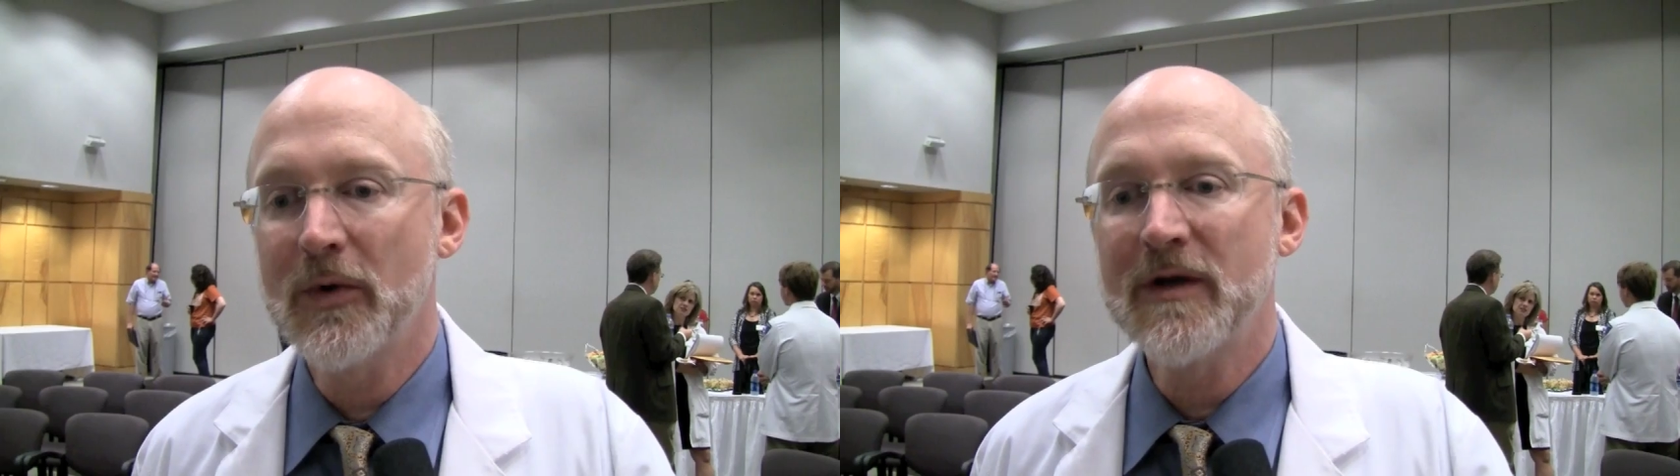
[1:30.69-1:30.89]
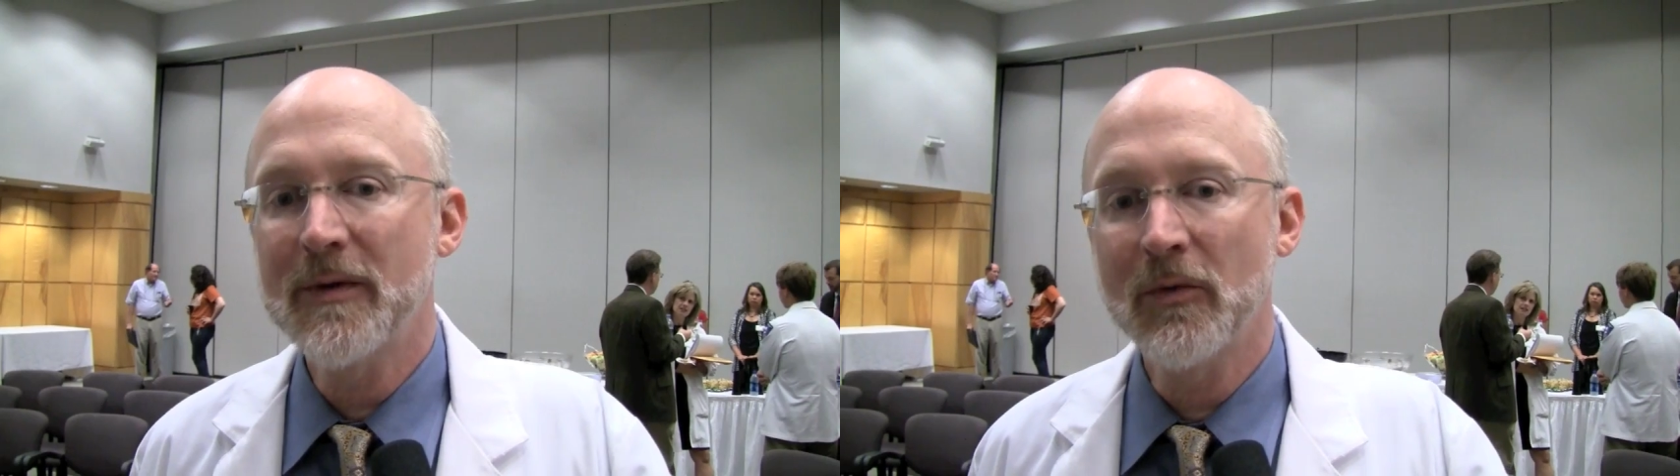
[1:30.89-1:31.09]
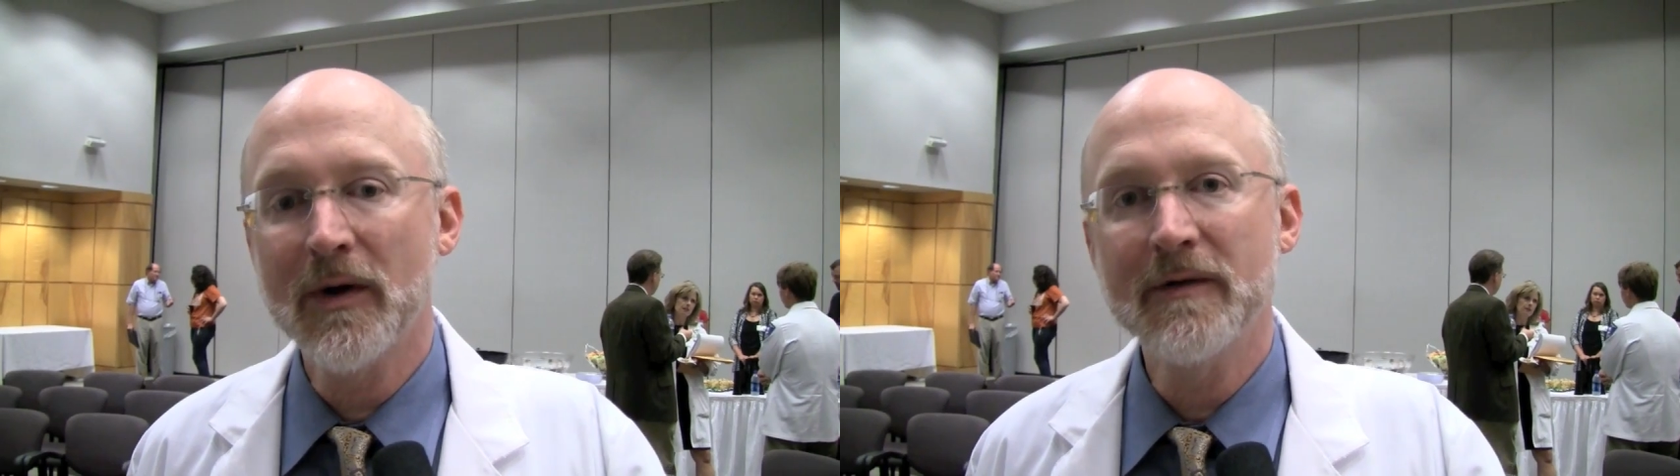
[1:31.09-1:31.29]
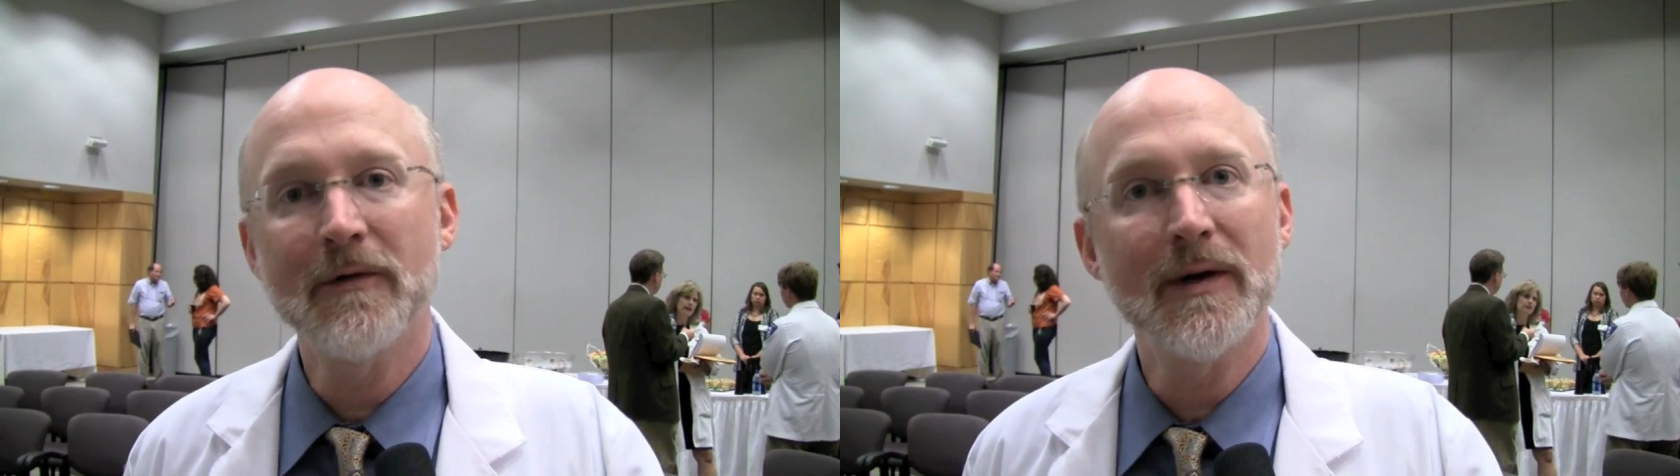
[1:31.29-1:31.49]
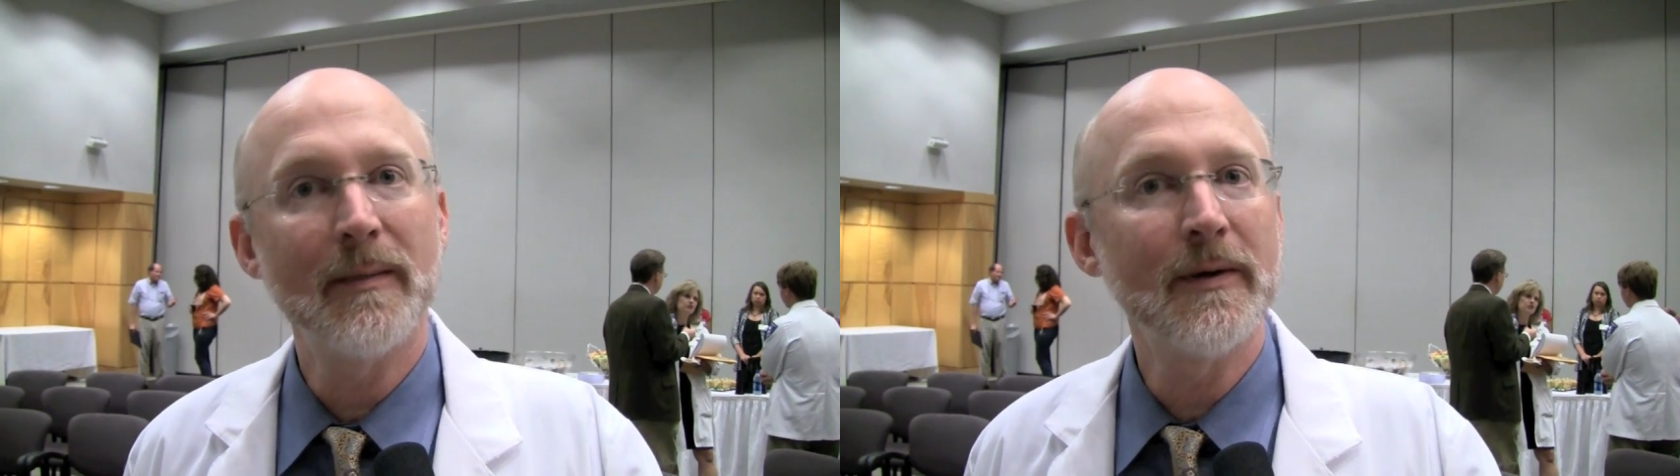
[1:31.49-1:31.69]
We have been working for
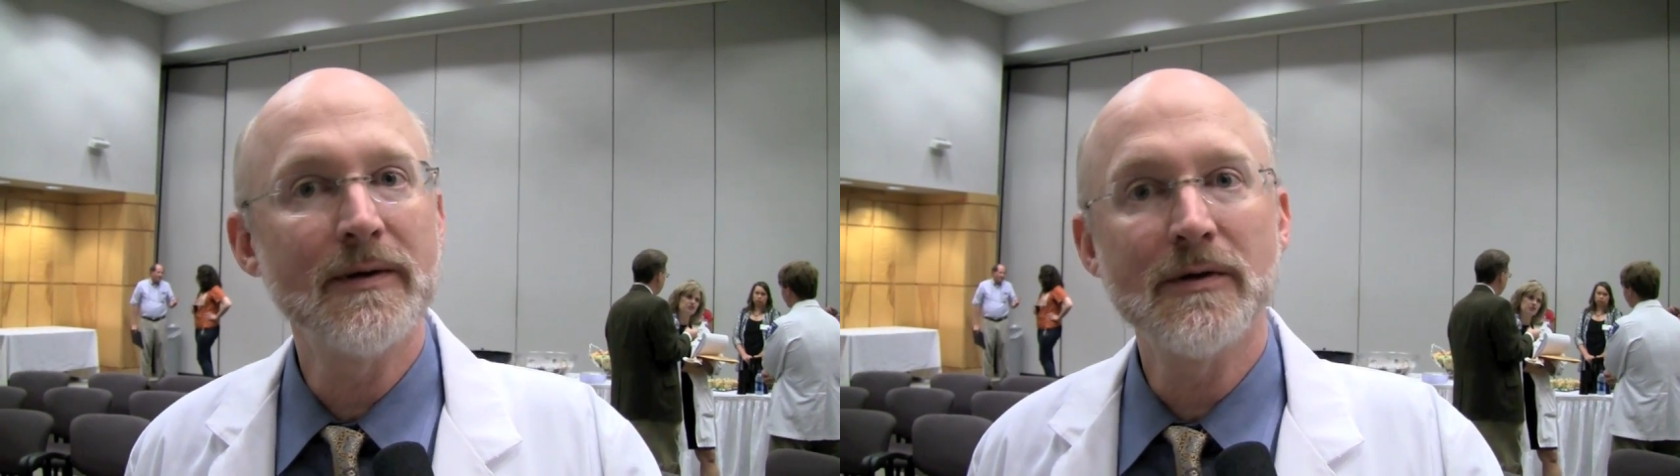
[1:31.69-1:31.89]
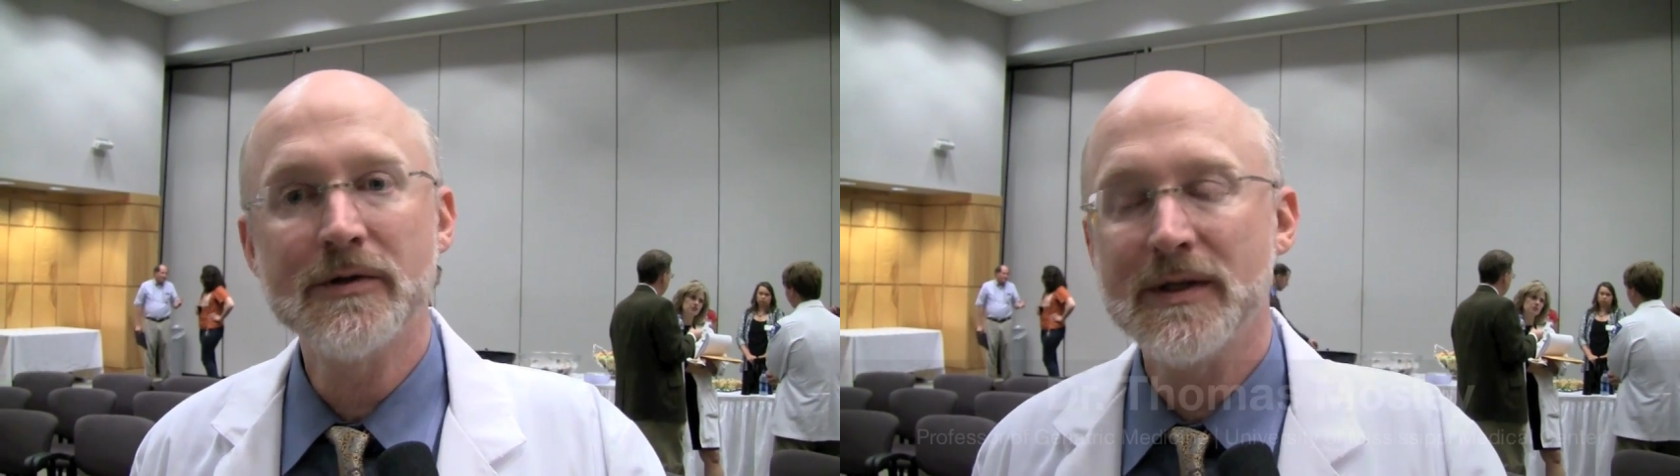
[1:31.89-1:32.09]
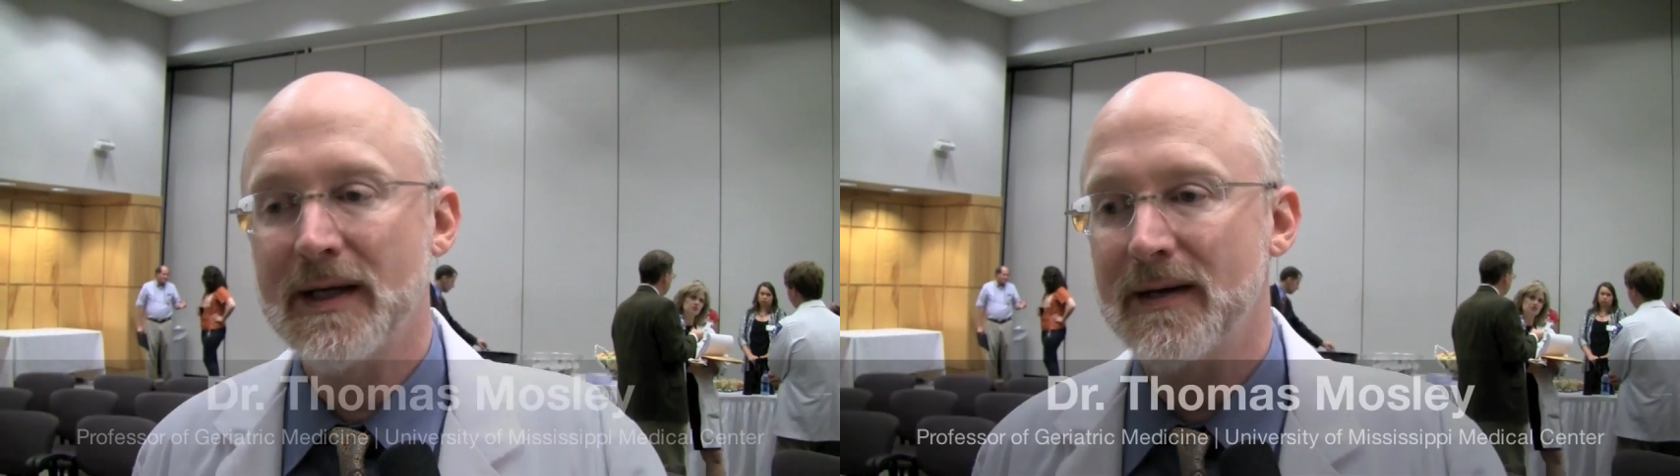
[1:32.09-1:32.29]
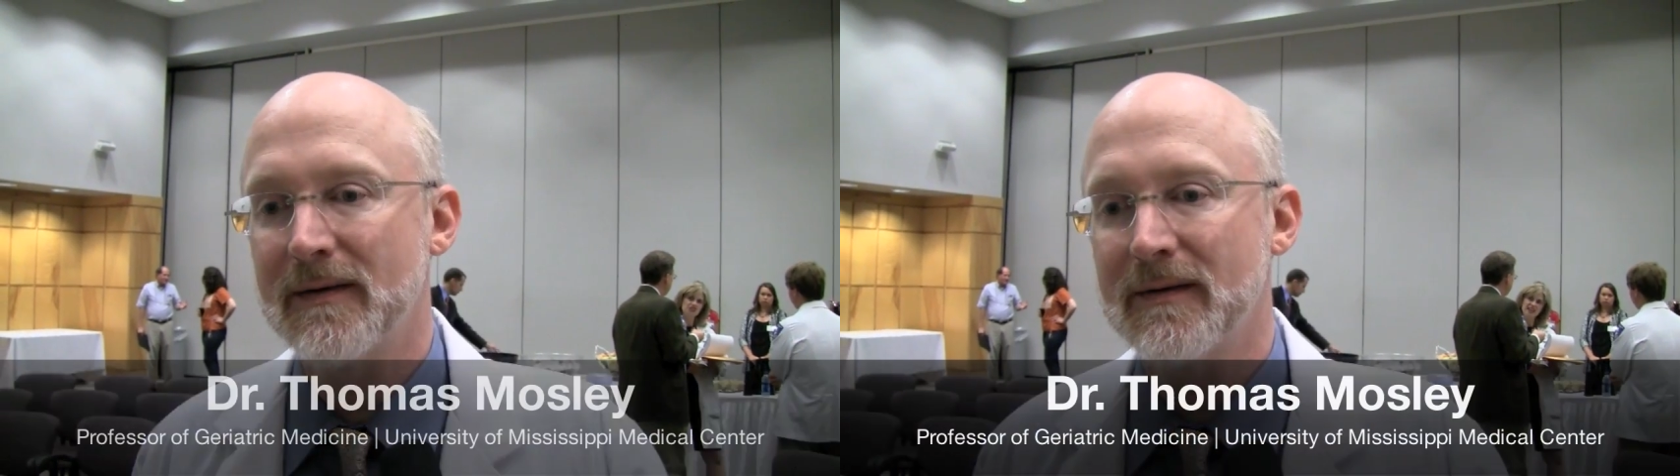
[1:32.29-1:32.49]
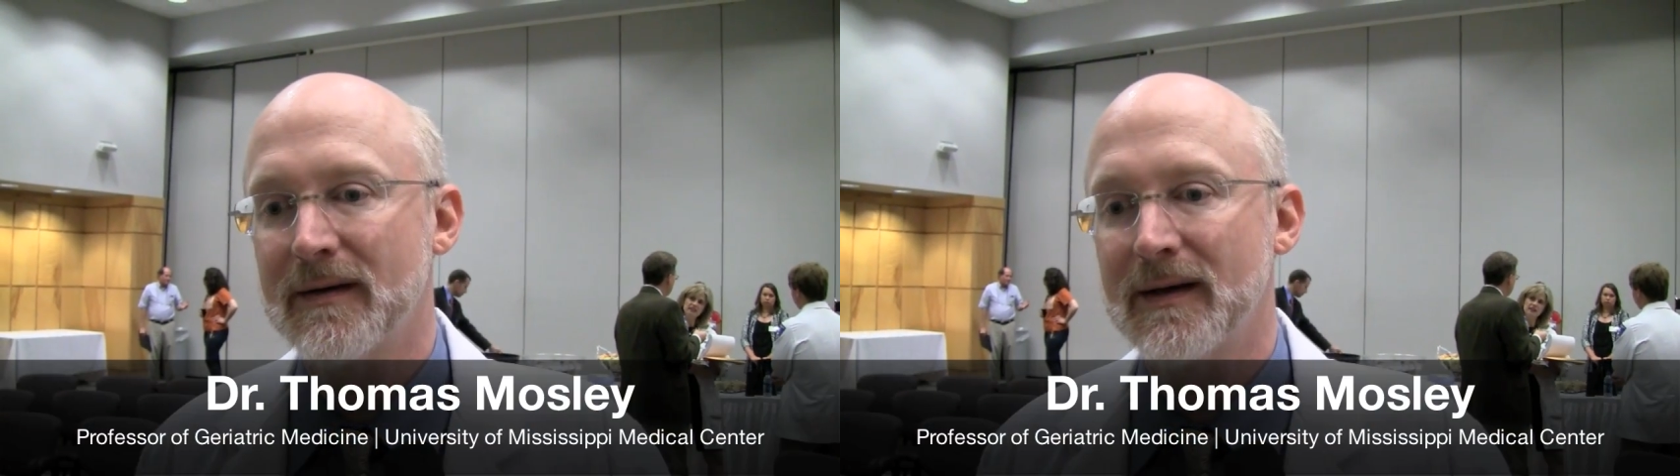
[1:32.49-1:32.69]
a couple of years now,